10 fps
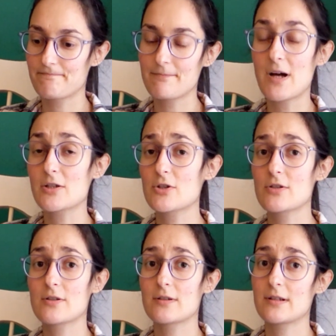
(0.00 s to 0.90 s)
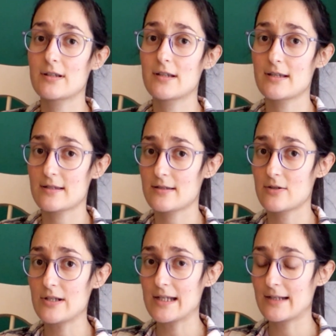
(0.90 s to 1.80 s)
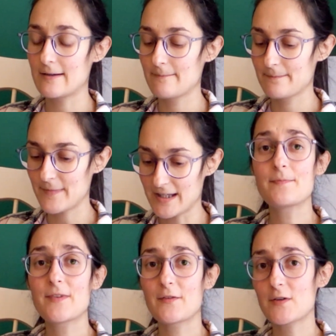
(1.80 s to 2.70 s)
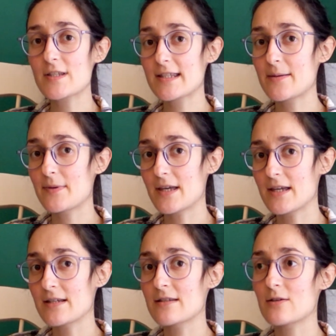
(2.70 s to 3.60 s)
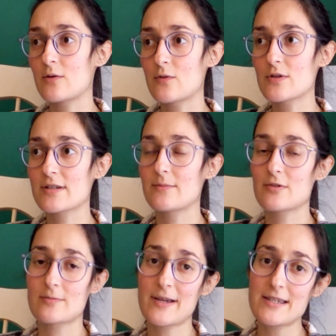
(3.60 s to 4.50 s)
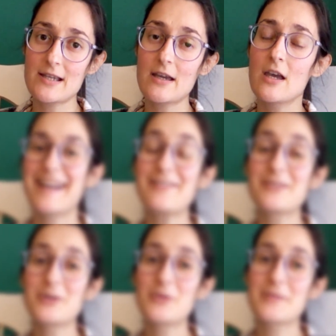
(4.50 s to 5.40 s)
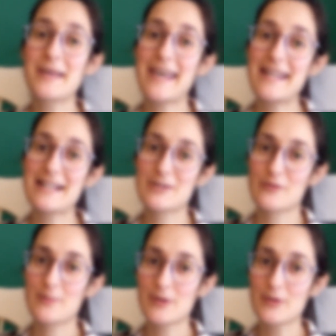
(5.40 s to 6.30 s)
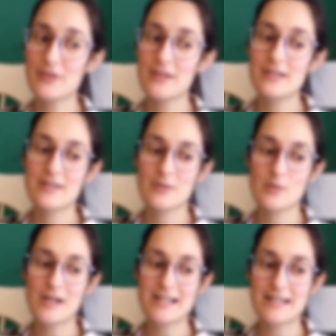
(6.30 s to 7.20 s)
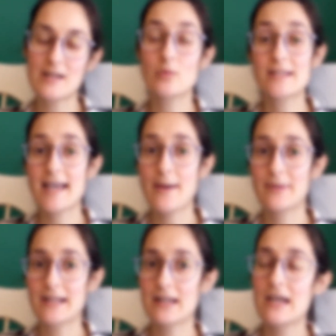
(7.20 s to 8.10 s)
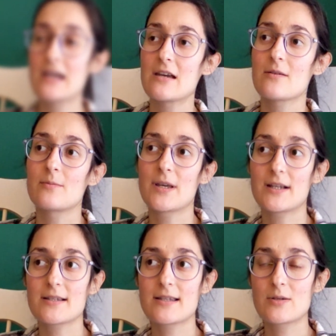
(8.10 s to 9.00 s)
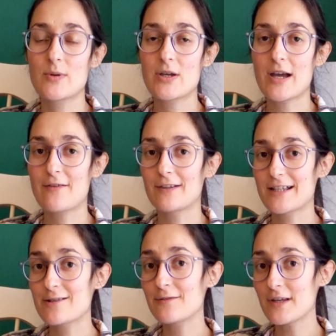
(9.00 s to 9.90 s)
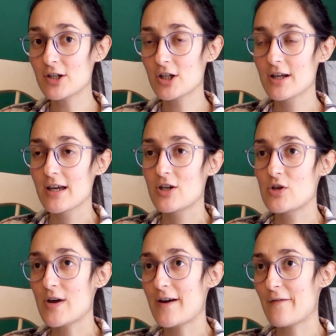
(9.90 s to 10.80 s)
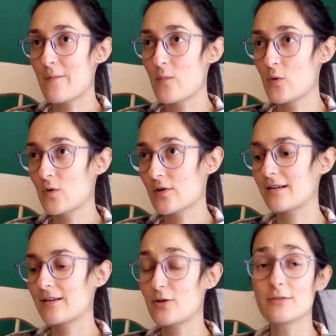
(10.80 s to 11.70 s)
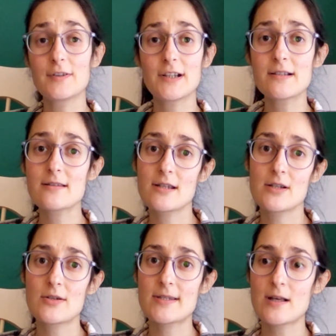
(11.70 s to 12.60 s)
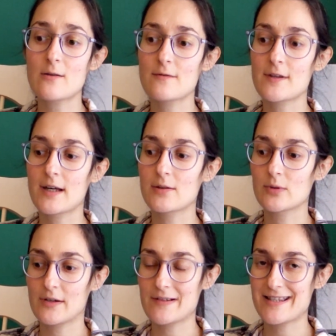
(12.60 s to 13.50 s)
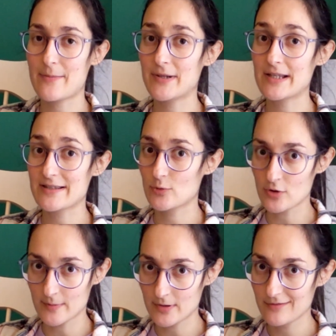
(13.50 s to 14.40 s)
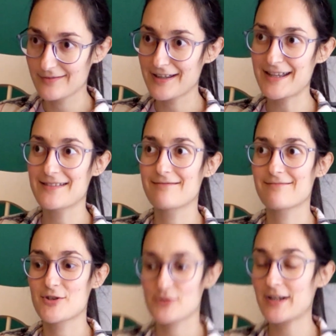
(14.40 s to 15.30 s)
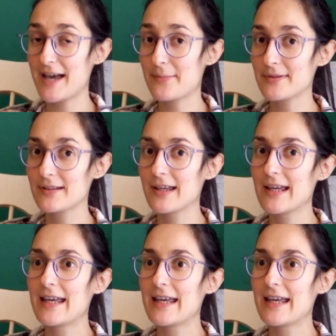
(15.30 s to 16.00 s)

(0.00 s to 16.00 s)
much as you need. The first tip is, of course, the most basic. You have to know the mechanics of birth to understand what's happening, because this way you have less fear, you have more confidence in yourself that whatever is happening is normal, it should happen.